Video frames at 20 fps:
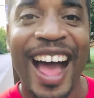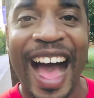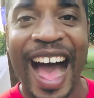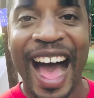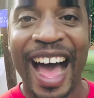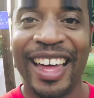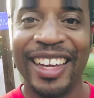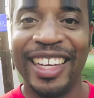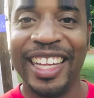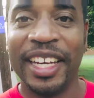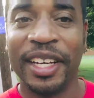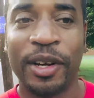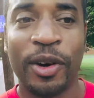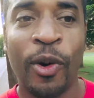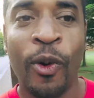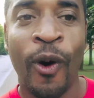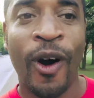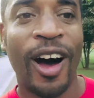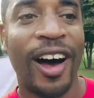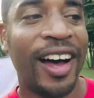I Lit
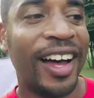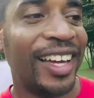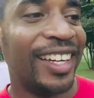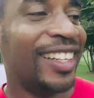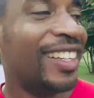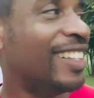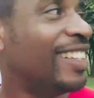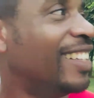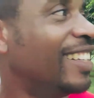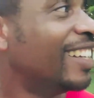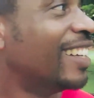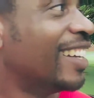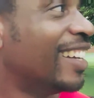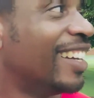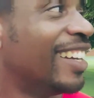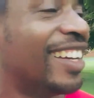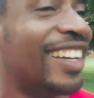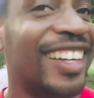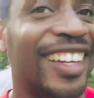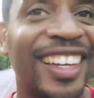Quan?
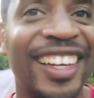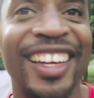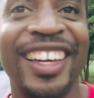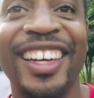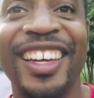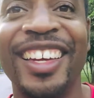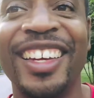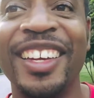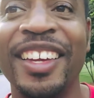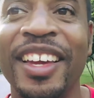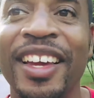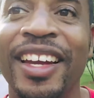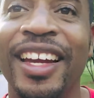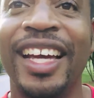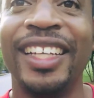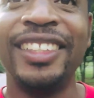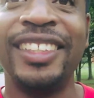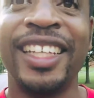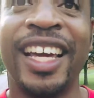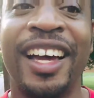
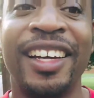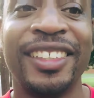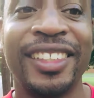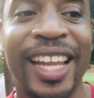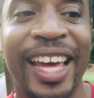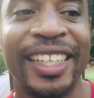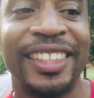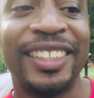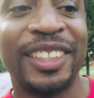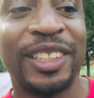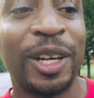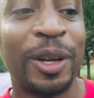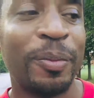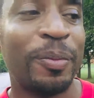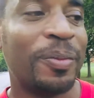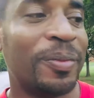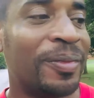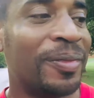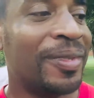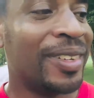That sounds like
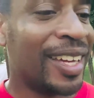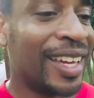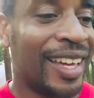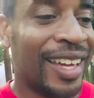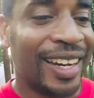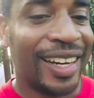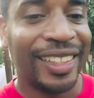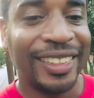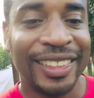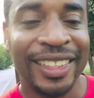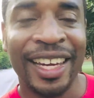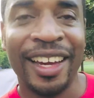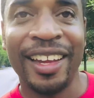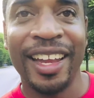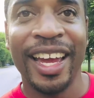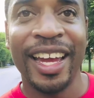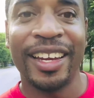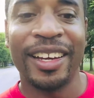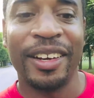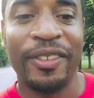something, that sounds
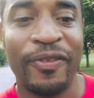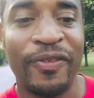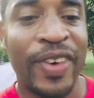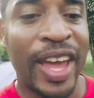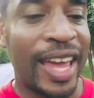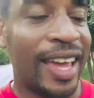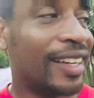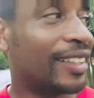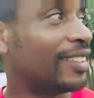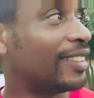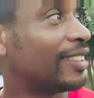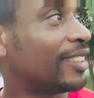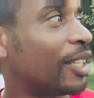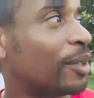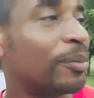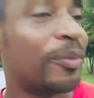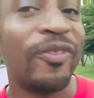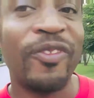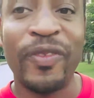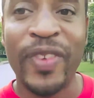like
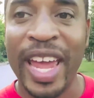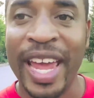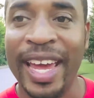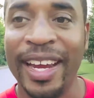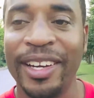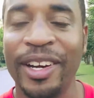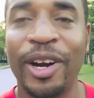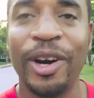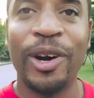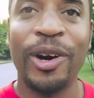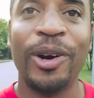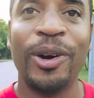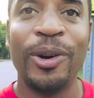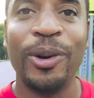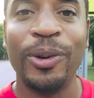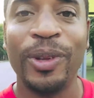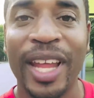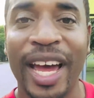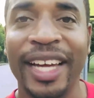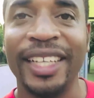some fangirl
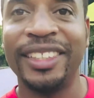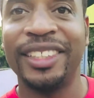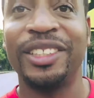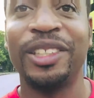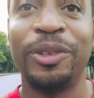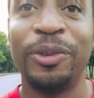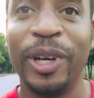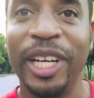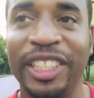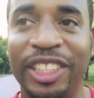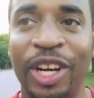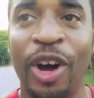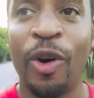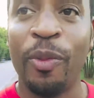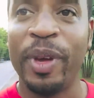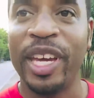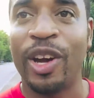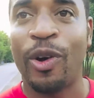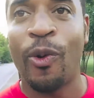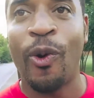who likes the Rich
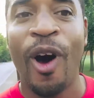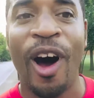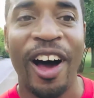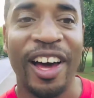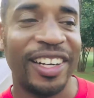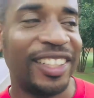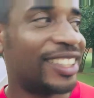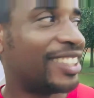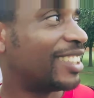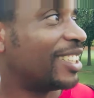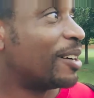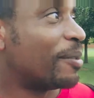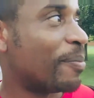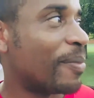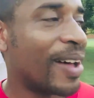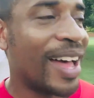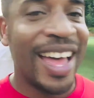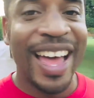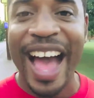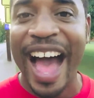Homie Quan or something.
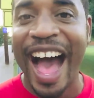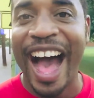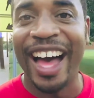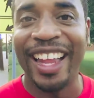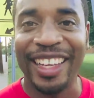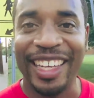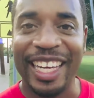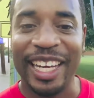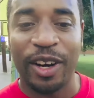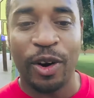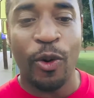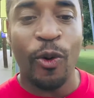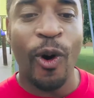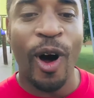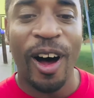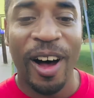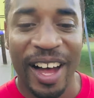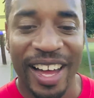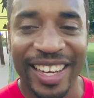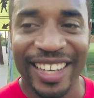I Lit
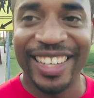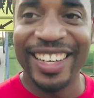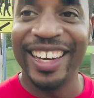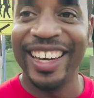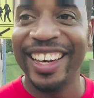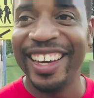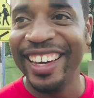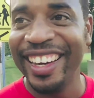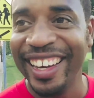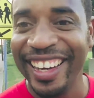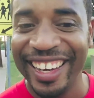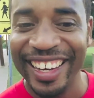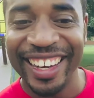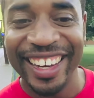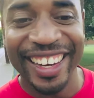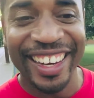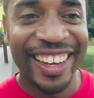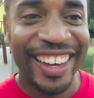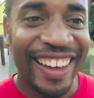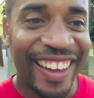Quan. I
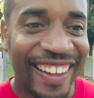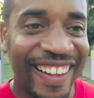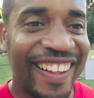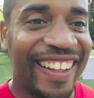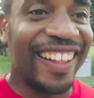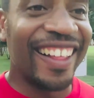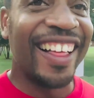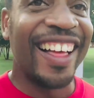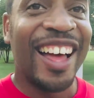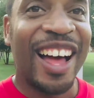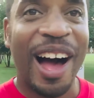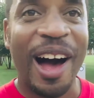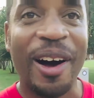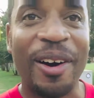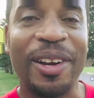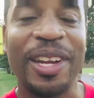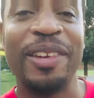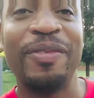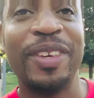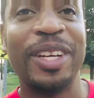
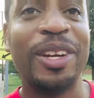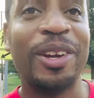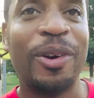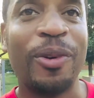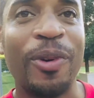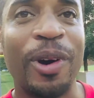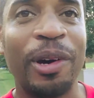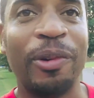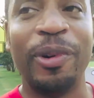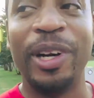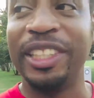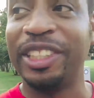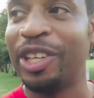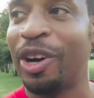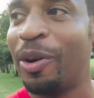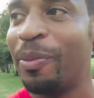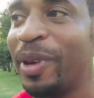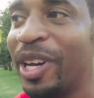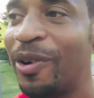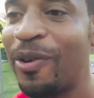don't even know what Rich
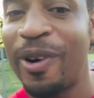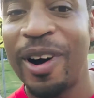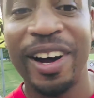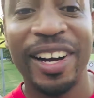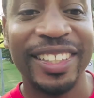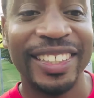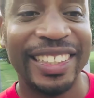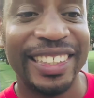Homie Quan